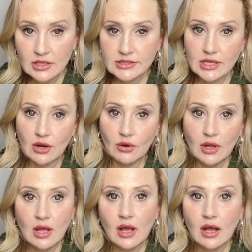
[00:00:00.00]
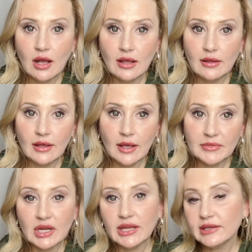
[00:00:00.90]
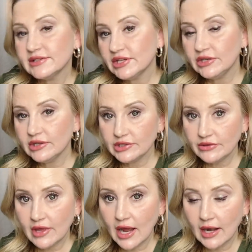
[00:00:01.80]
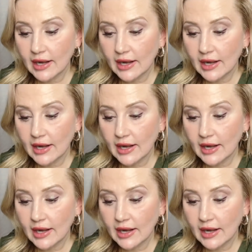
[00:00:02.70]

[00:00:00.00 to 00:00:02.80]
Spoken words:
So I'm going to continue to do that.